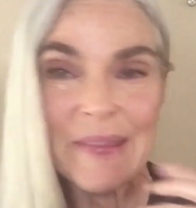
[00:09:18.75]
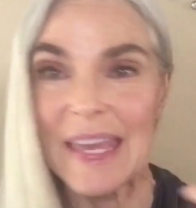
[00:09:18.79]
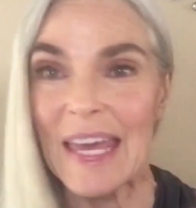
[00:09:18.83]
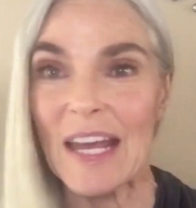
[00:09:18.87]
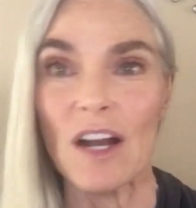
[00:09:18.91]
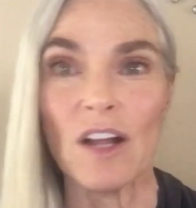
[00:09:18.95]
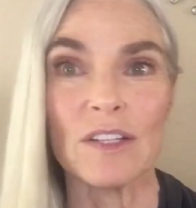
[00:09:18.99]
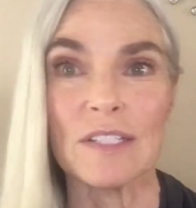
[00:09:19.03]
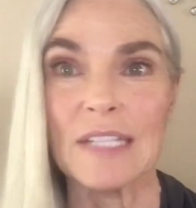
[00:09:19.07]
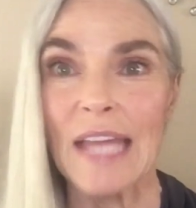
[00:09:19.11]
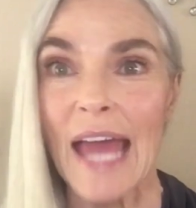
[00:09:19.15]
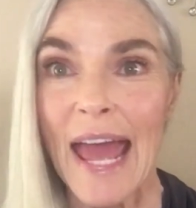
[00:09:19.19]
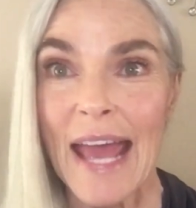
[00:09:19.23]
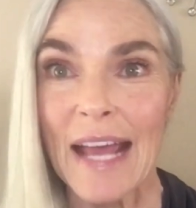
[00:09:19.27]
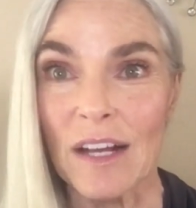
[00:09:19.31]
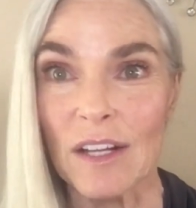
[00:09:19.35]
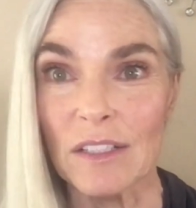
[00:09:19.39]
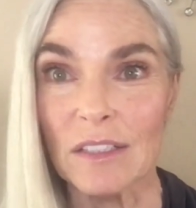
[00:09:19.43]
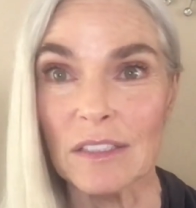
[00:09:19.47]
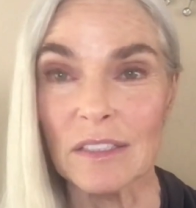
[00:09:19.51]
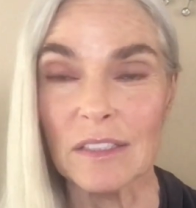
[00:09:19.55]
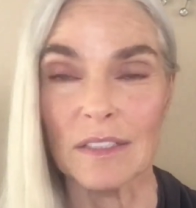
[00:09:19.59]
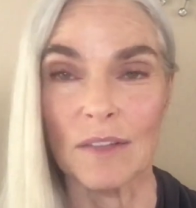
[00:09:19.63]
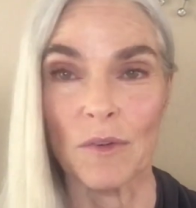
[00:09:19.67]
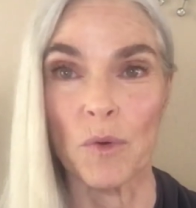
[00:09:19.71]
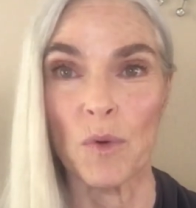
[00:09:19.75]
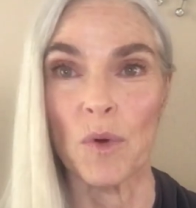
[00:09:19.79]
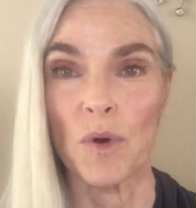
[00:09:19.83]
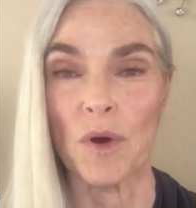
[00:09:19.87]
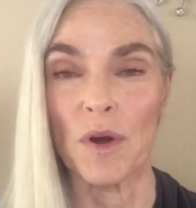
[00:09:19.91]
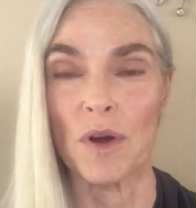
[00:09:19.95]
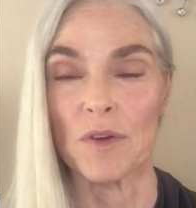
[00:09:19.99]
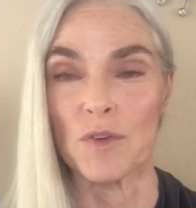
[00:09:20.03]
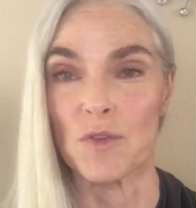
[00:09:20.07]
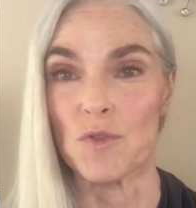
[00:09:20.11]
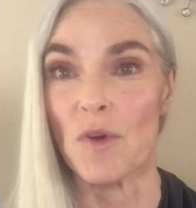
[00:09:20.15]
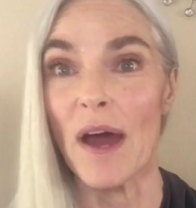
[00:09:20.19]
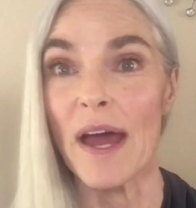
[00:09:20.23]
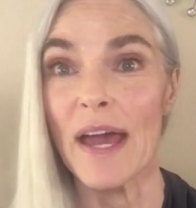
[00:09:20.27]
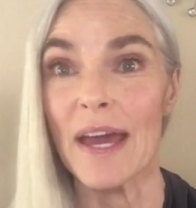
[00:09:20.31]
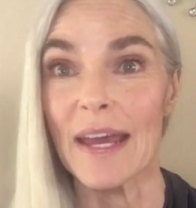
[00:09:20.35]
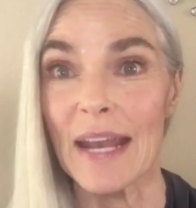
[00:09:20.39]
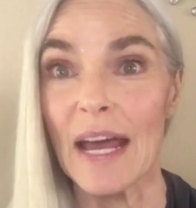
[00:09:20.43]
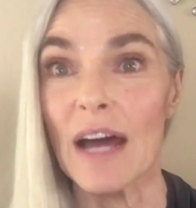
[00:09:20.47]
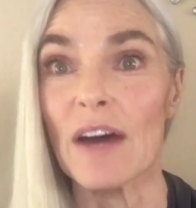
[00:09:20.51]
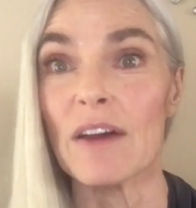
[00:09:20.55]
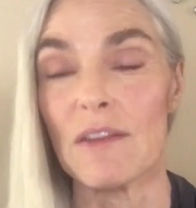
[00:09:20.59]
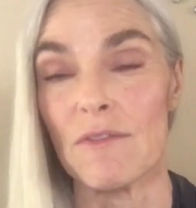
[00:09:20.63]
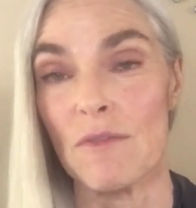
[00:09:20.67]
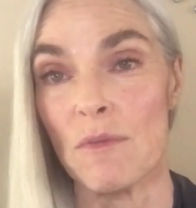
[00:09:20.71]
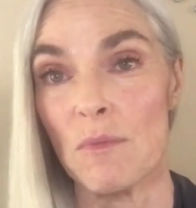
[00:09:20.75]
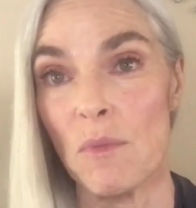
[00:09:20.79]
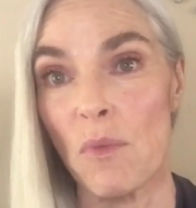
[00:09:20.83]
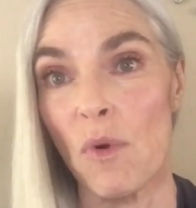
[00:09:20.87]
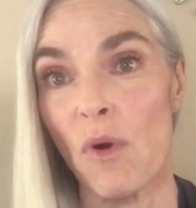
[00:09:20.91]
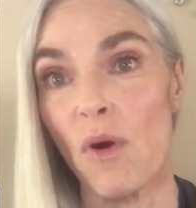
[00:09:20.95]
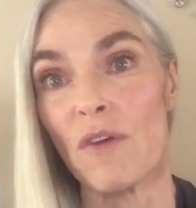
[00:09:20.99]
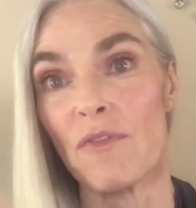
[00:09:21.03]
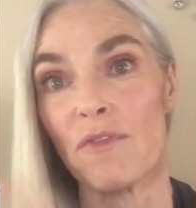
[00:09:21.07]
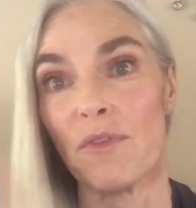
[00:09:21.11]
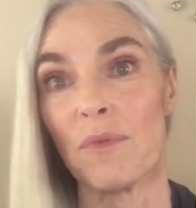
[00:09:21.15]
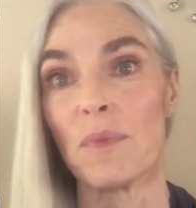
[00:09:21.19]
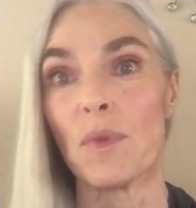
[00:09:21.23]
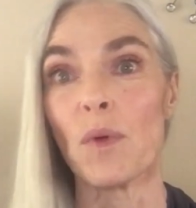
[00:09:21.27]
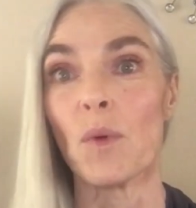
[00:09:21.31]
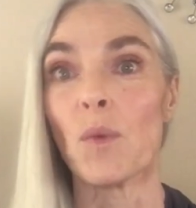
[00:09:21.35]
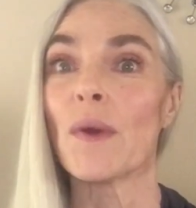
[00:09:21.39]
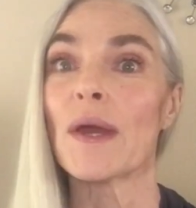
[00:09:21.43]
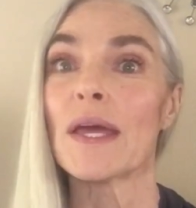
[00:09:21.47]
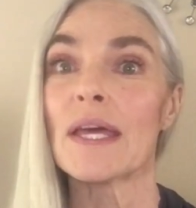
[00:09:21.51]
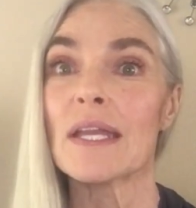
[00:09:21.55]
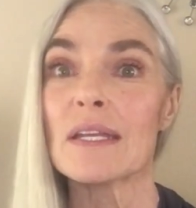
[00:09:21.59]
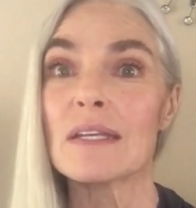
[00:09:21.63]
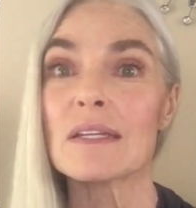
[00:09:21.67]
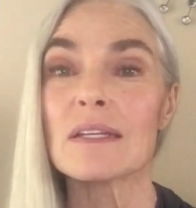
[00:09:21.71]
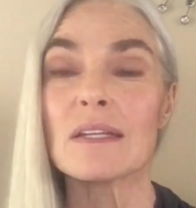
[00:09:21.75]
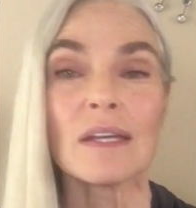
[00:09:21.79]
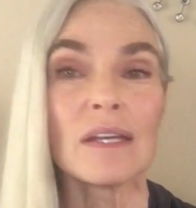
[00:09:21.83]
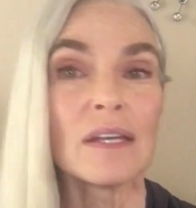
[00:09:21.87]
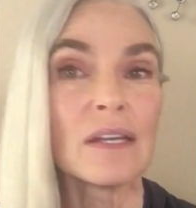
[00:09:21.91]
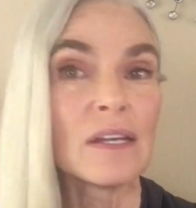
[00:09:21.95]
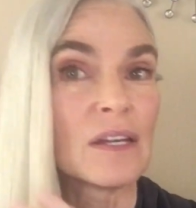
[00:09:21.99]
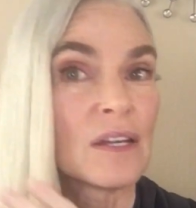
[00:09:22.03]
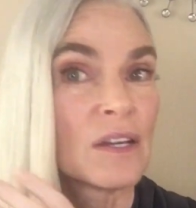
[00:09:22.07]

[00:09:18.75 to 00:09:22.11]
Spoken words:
get all tangled or dry it out even more from the wind.